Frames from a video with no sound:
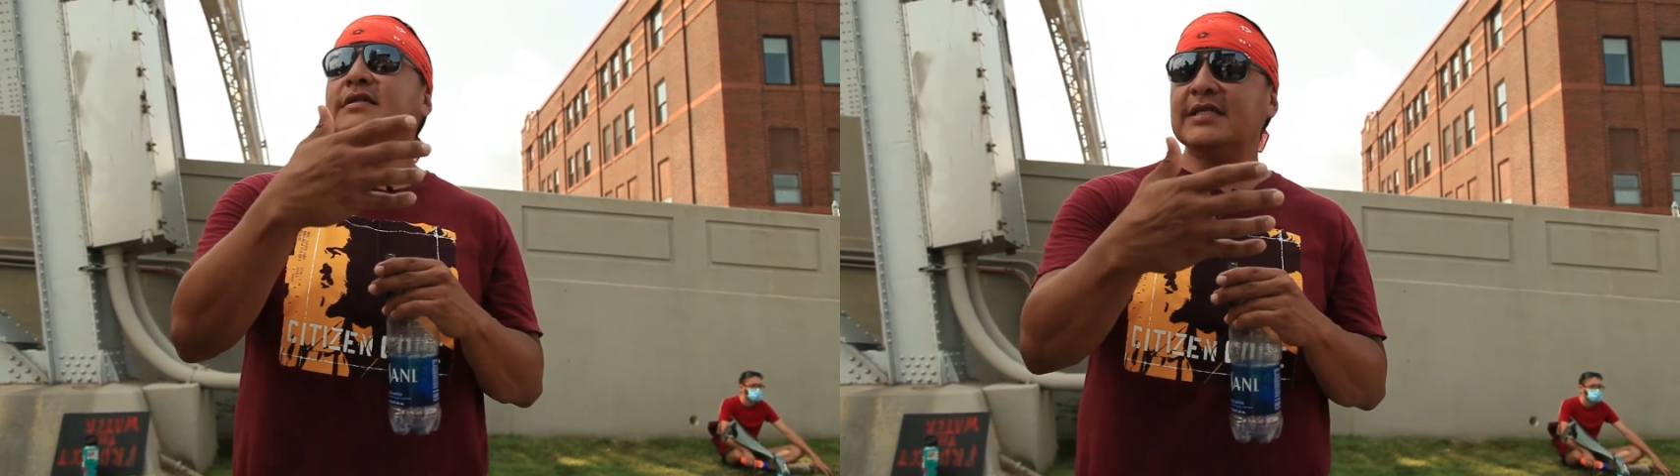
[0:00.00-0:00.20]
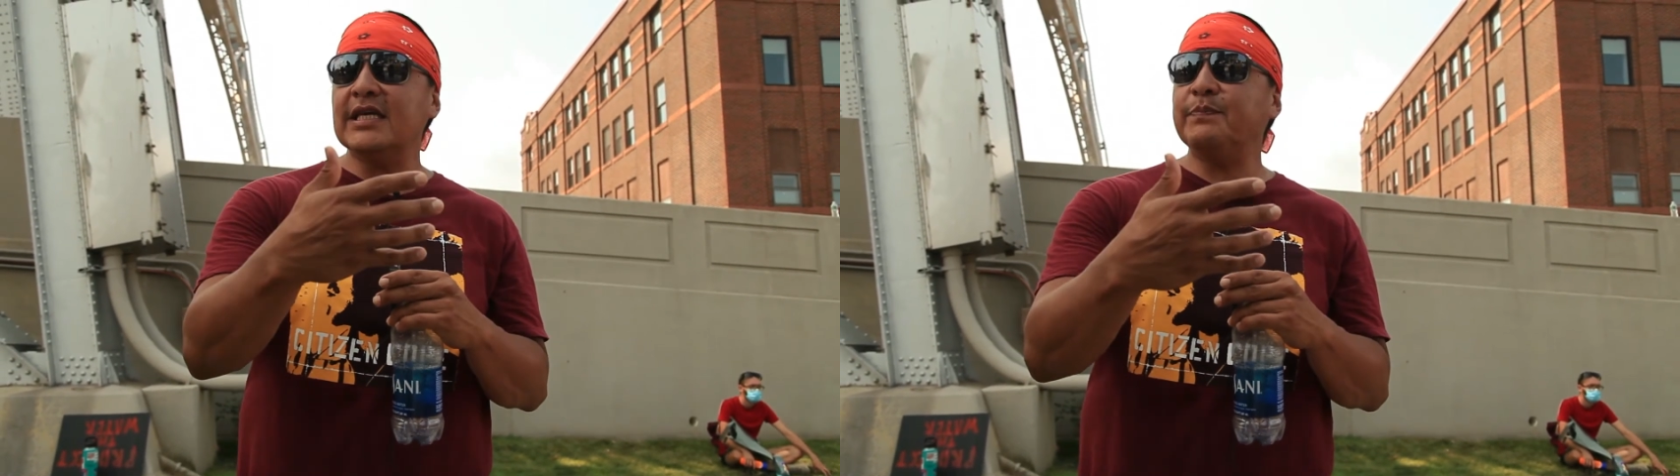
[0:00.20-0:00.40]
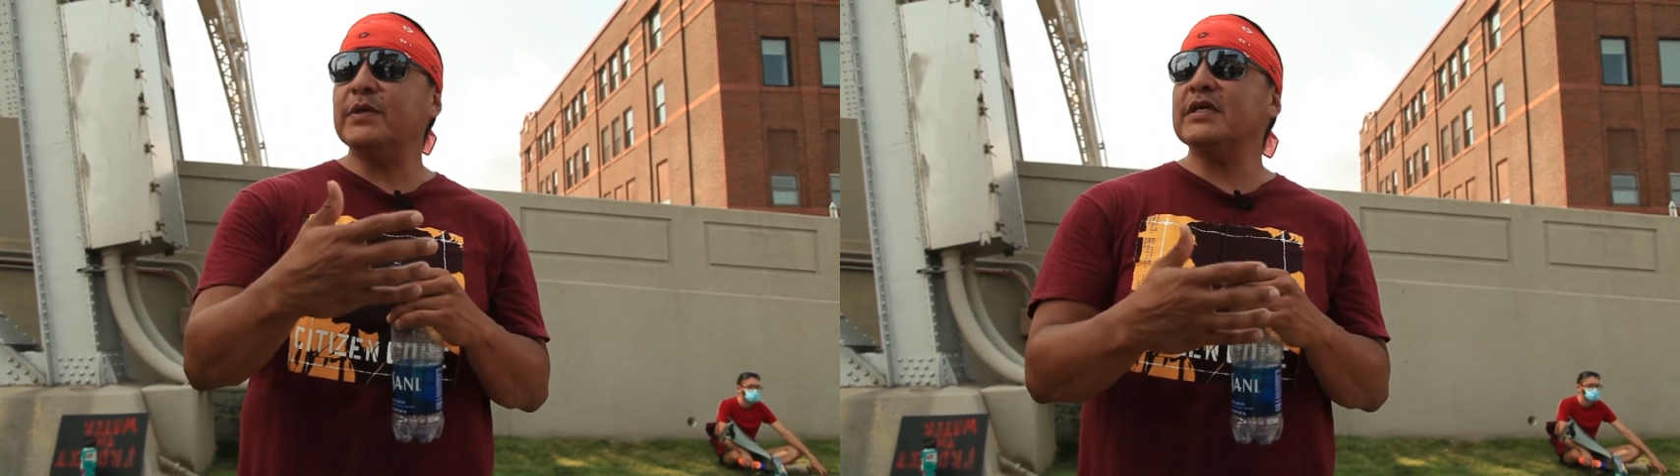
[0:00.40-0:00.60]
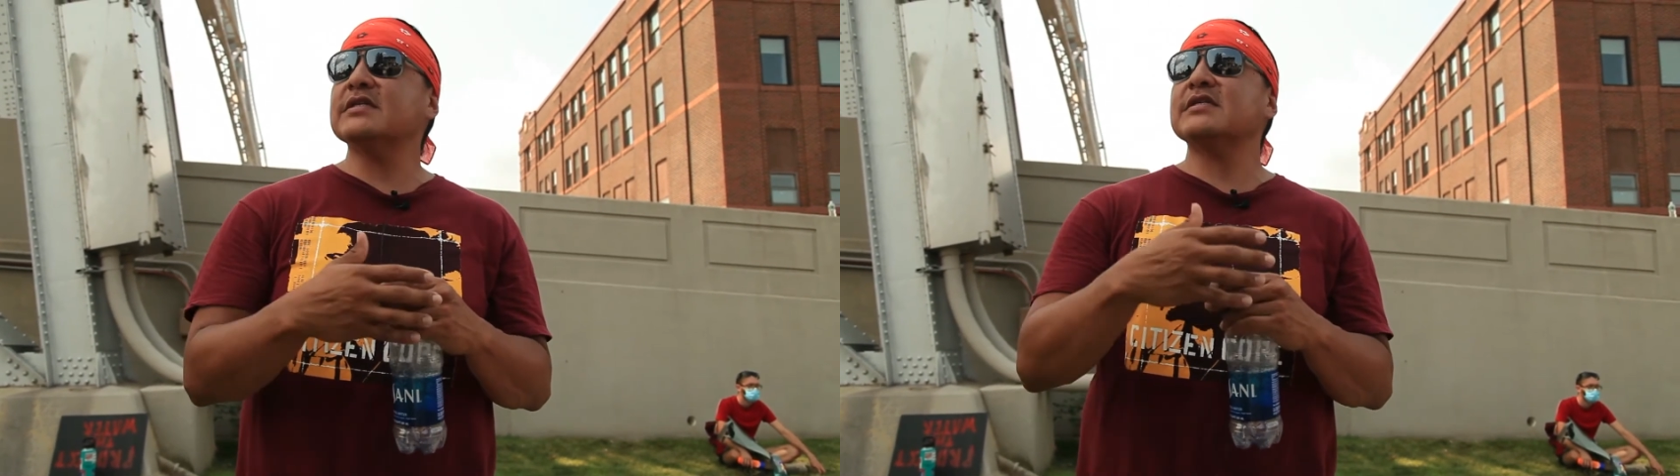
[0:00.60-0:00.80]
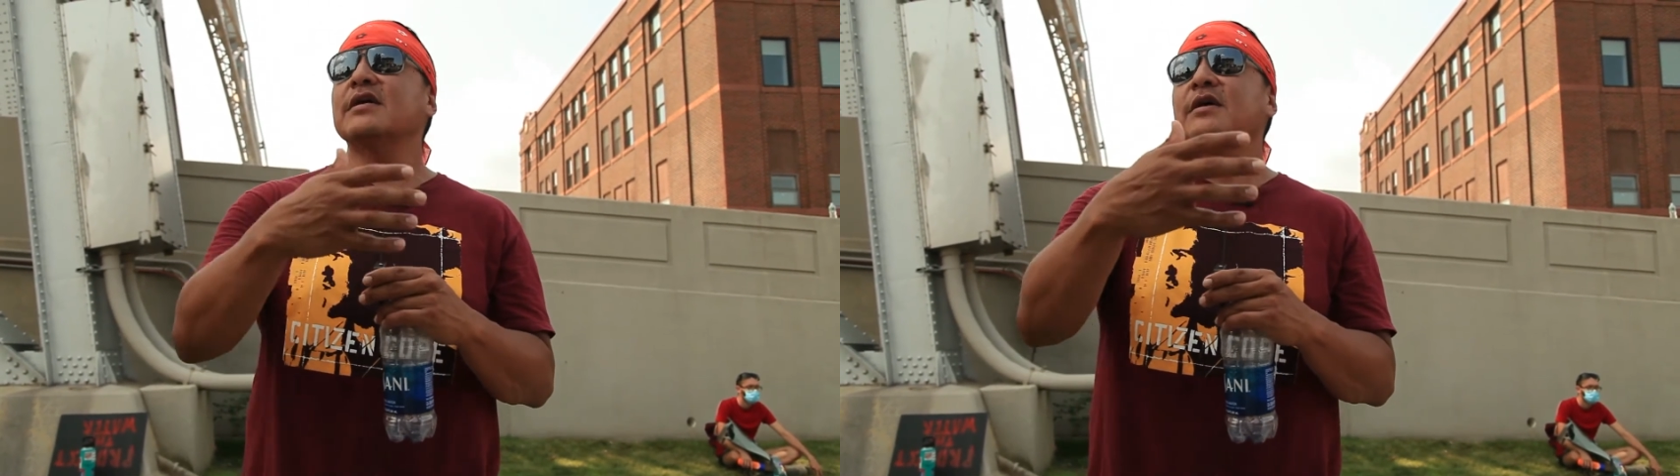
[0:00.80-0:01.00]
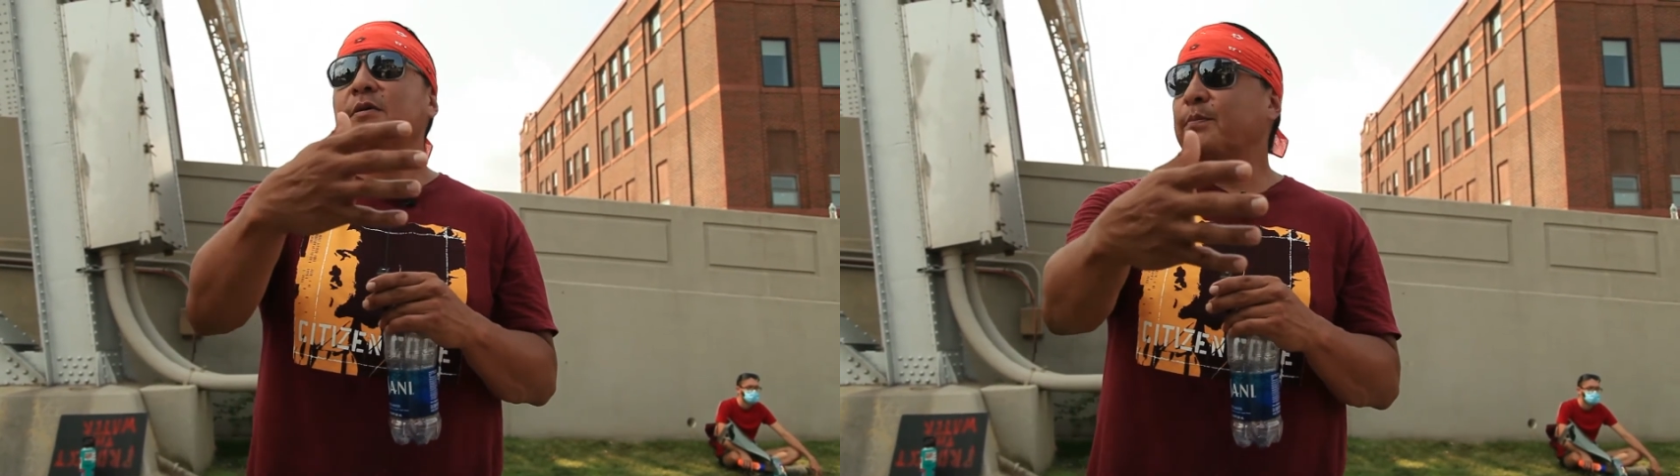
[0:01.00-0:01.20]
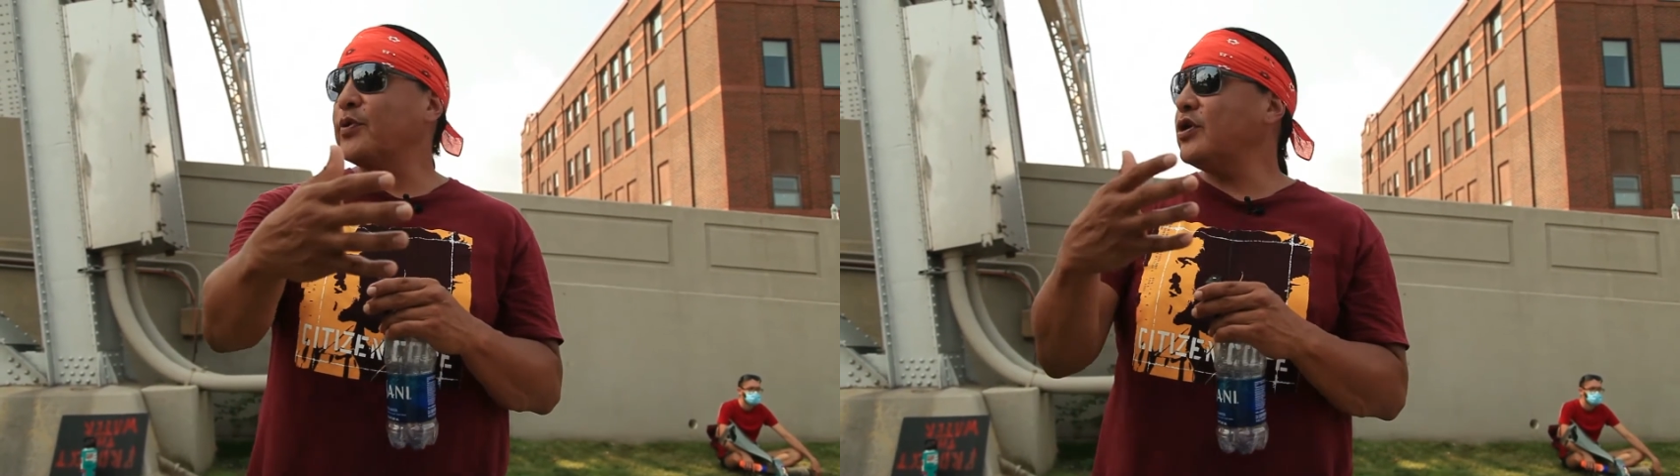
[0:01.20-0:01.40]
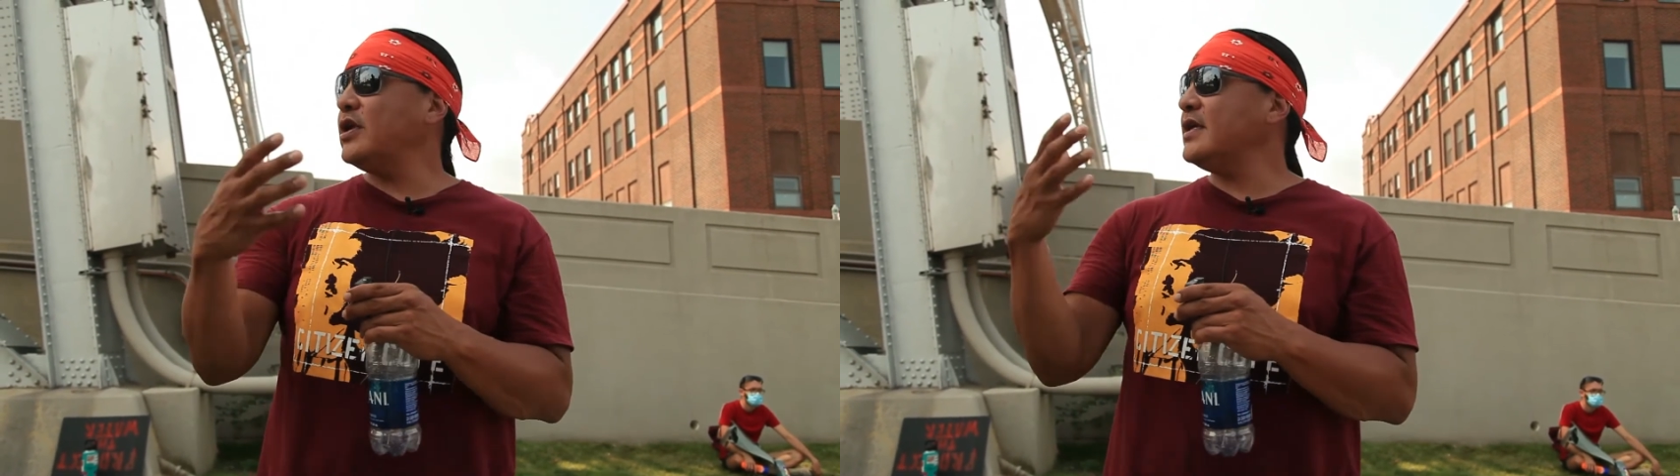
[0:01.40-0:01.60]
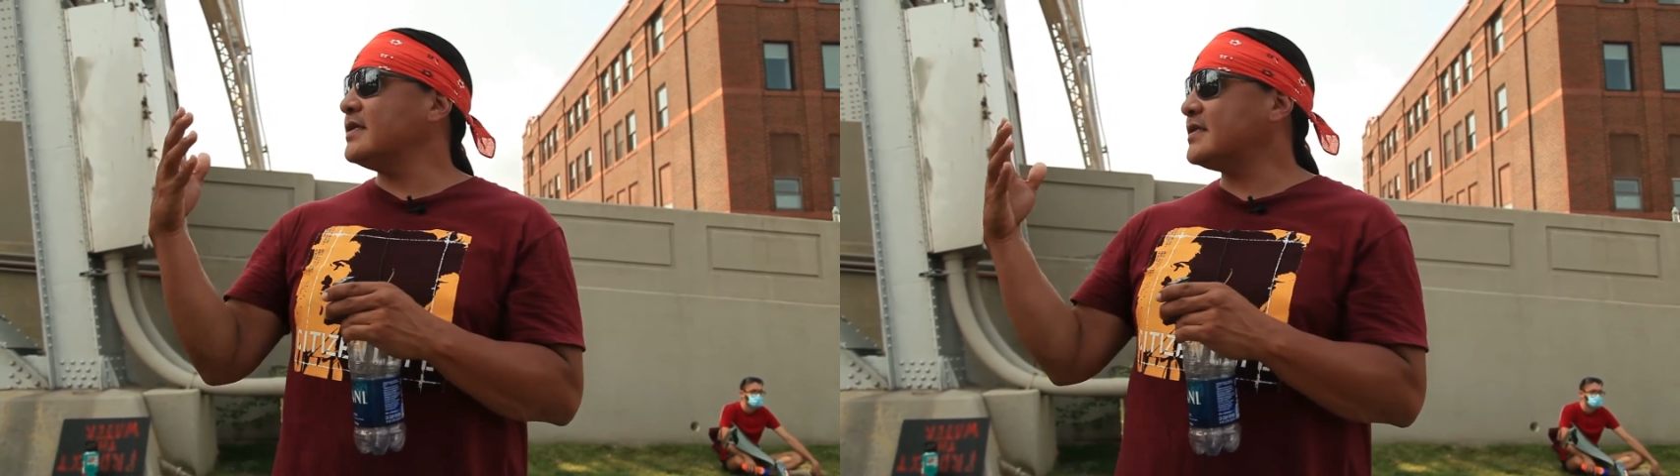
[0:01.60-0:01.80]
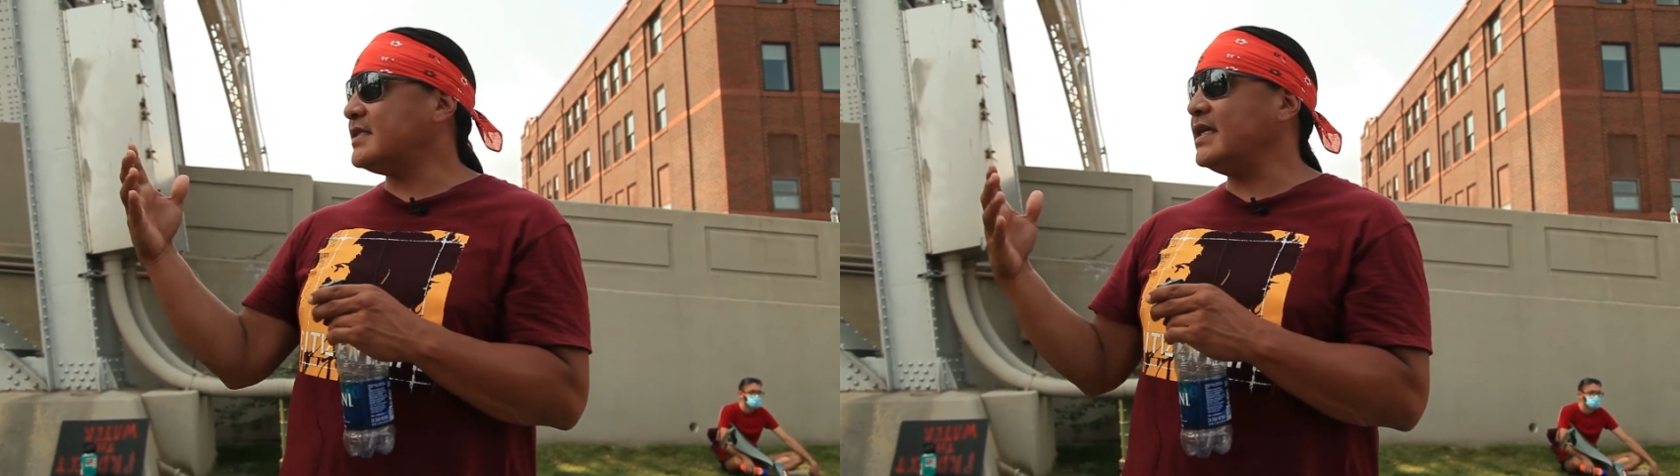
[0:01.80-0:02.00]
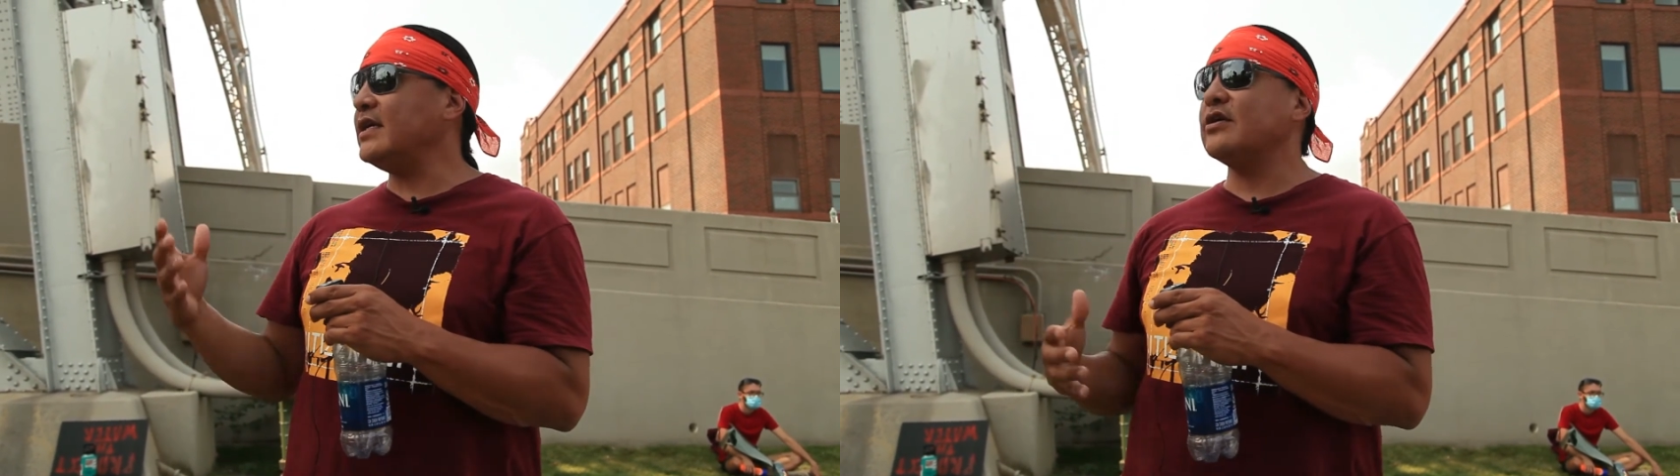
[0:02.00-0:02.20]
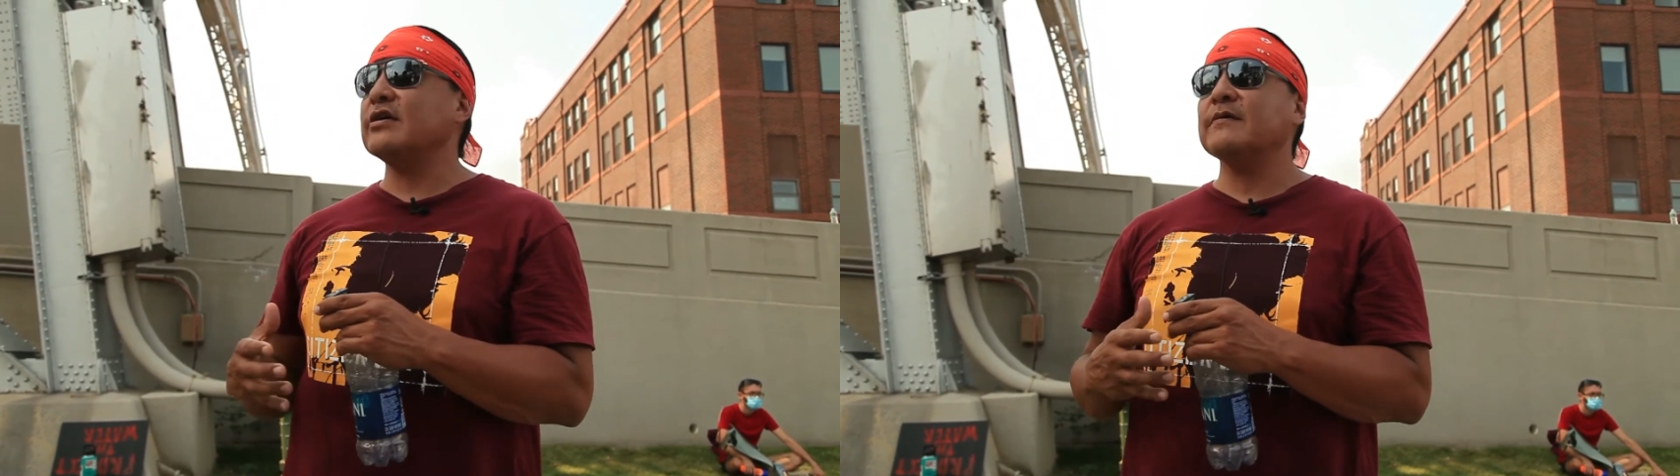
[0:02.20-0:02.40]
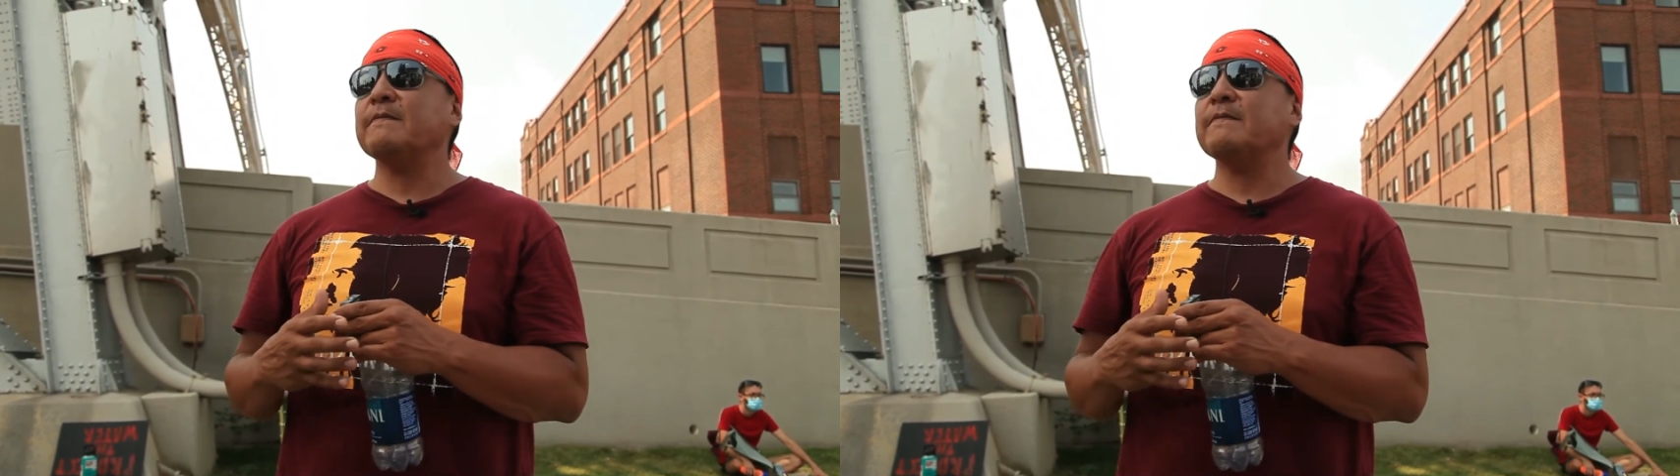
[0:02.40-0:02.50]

teepees, burning cedar.